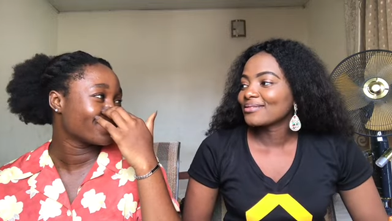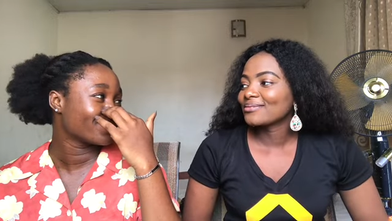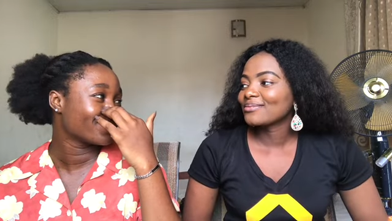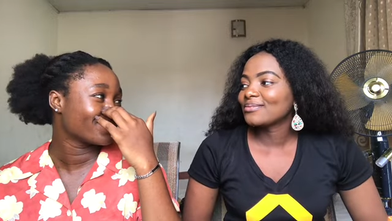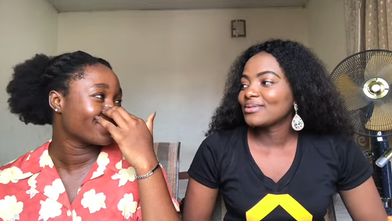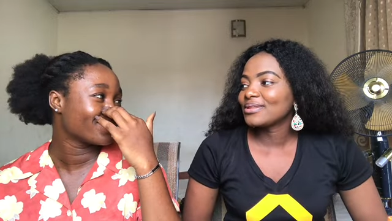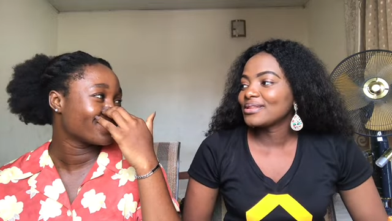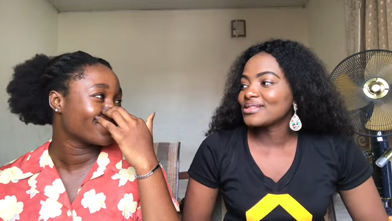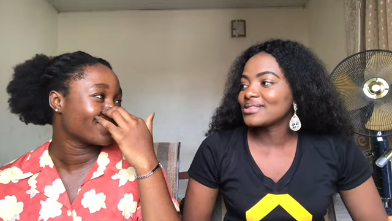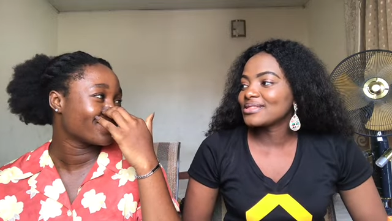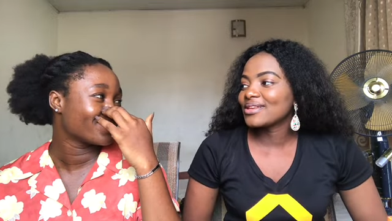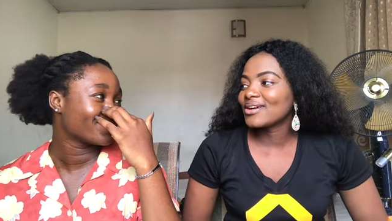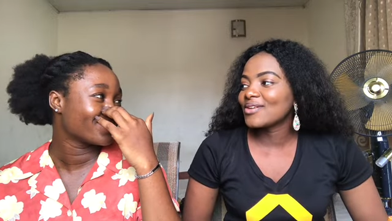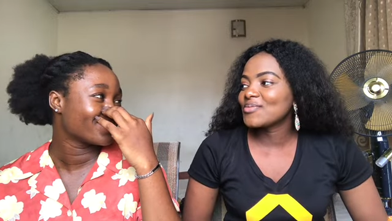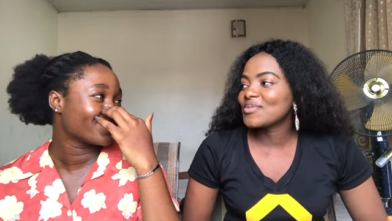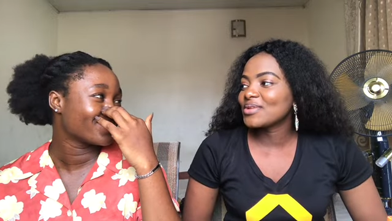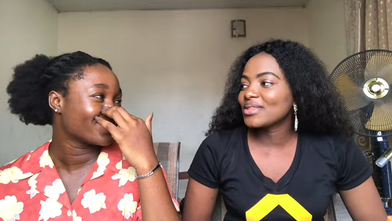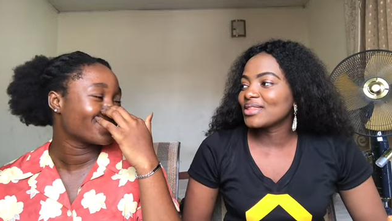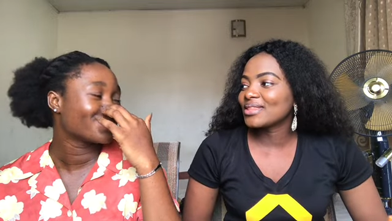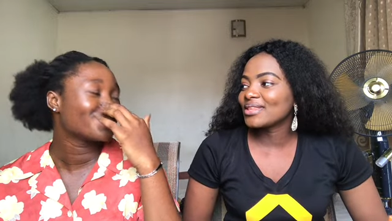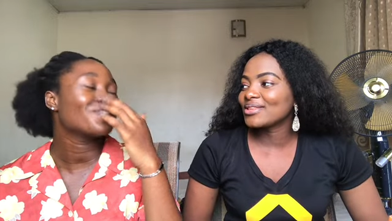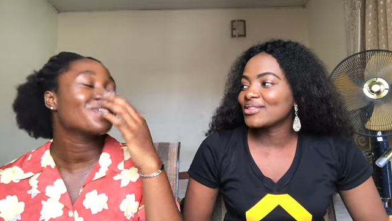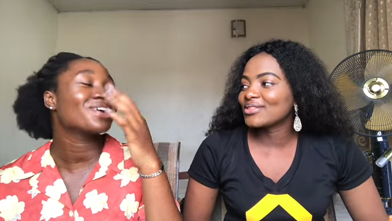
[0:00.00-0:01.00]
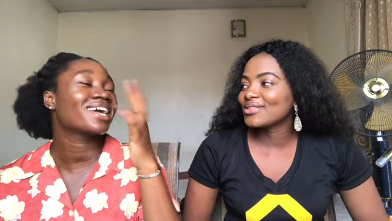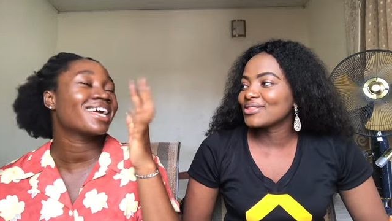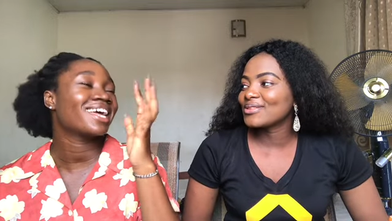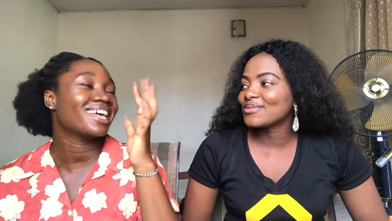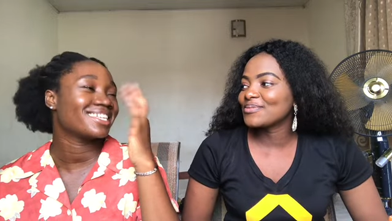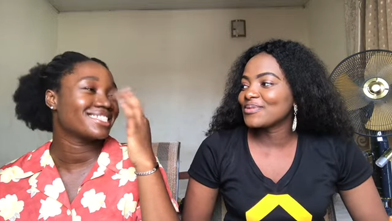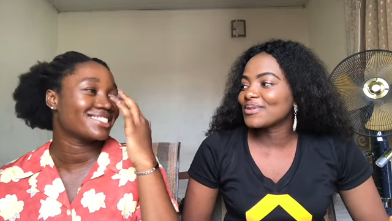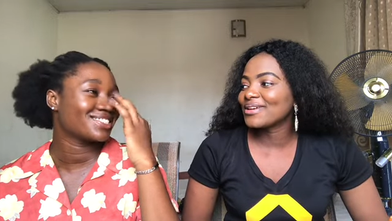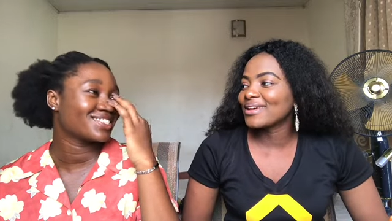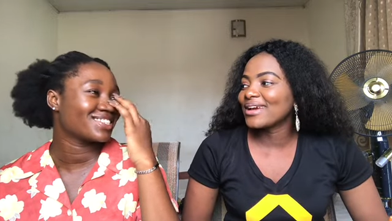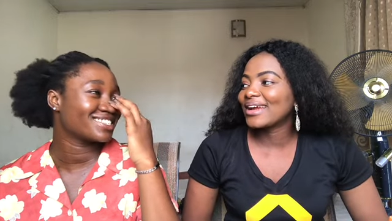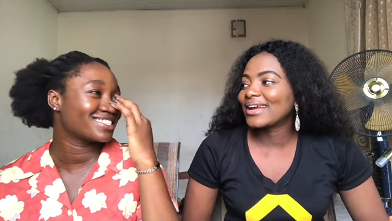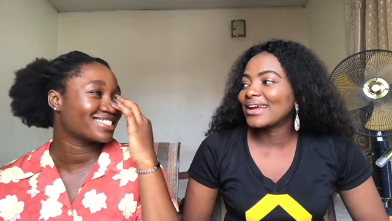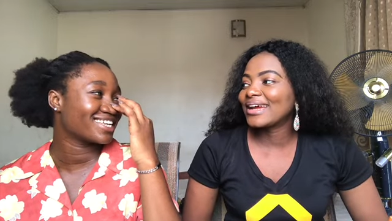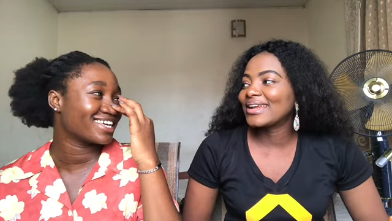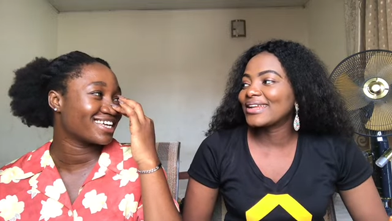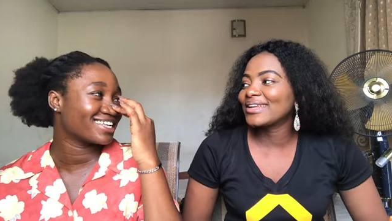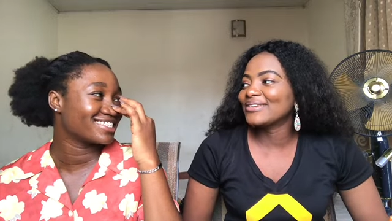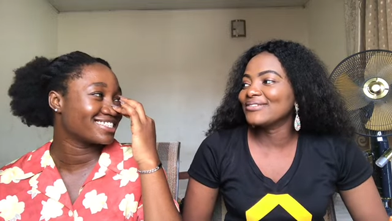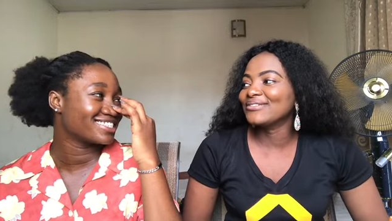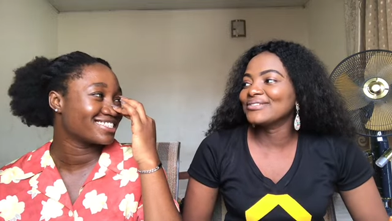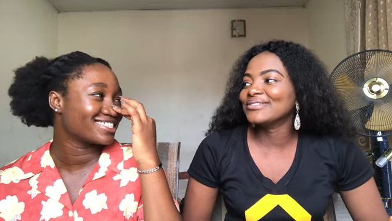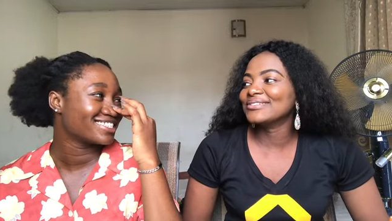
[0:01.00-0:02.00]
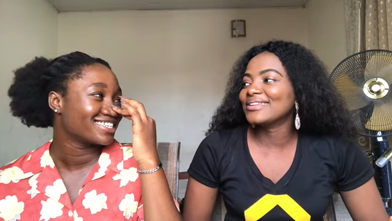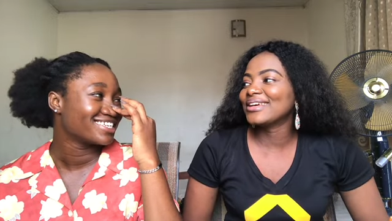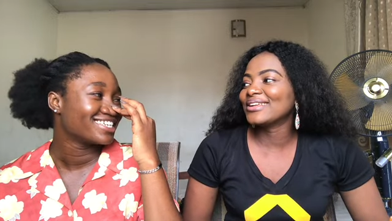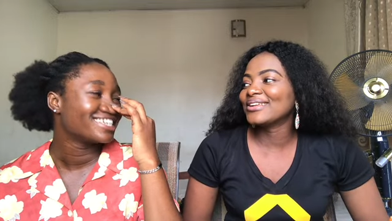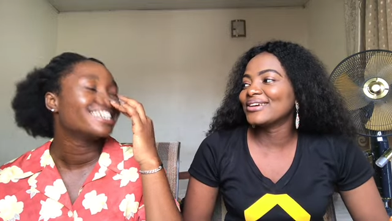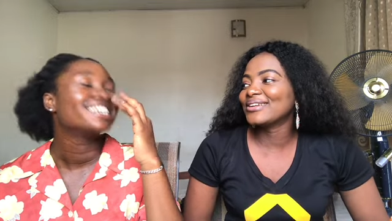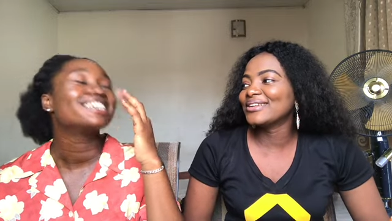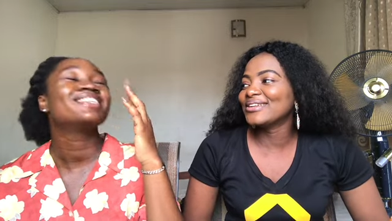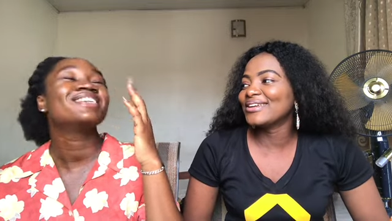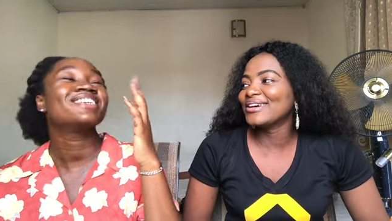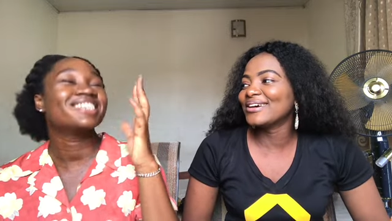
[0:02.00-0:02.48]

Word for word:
Speaker 1: Please tell me. No, guess. Just I can't guess. even. I don't